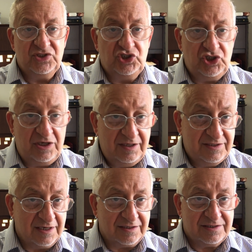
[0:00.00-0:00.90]

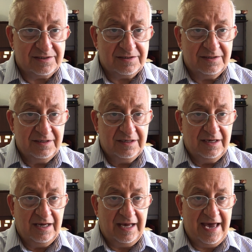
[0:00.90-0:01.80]
Jesus
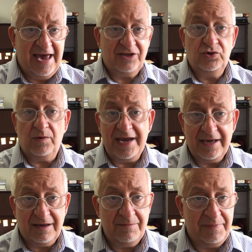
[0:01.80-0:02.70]
had
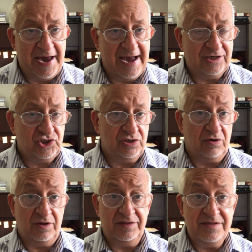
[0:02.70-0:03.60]
great compassion
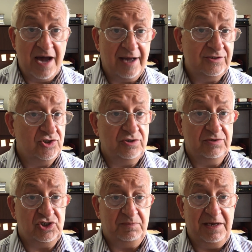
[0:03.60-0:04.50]
on
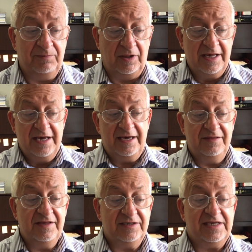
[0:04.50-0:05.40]
non-Jewish people
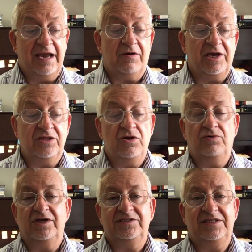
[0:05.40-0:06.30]
in this area
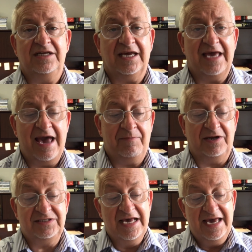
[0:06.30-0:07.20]
known as the
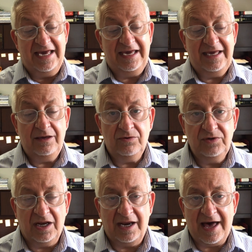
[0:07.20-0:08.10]
Decapolis. He
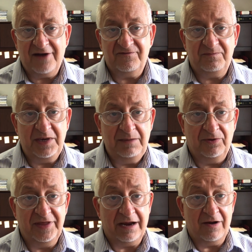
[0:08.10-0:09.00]
healed a lot of
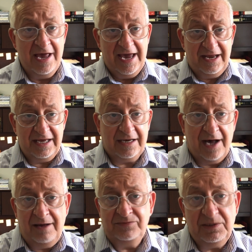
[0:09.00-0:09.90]
people there, and he
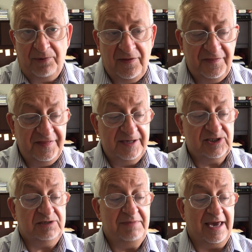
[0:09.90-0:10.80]
comes upon
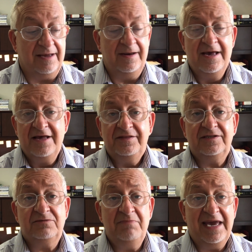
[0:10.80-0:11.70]
this
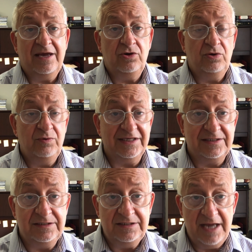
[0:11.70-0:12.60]
man who
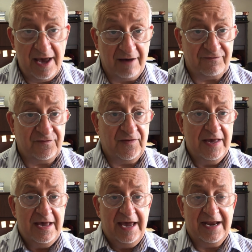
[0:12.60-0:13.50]
is deaf
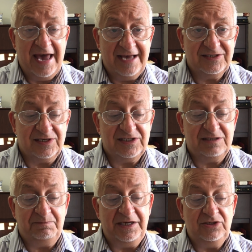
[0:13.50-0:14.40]
and has a
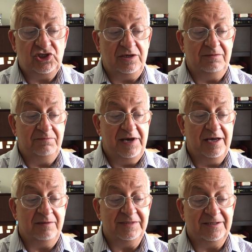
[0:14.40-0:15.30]
speech
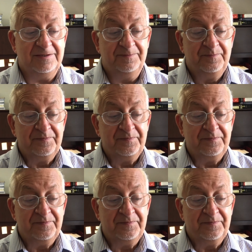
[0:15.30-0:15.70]
impediment.